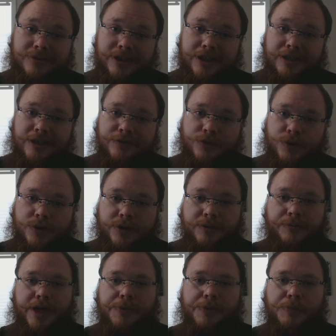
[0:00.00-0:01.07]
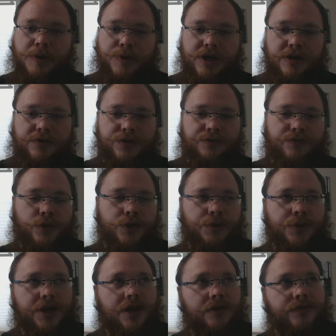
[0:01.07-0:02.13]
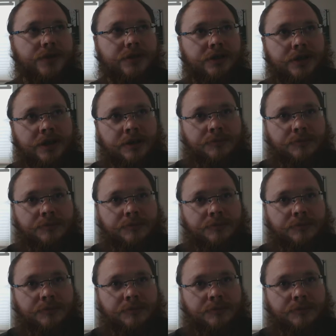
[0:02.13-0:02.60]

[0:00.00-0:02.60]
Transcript: Like my memory never fully recovered,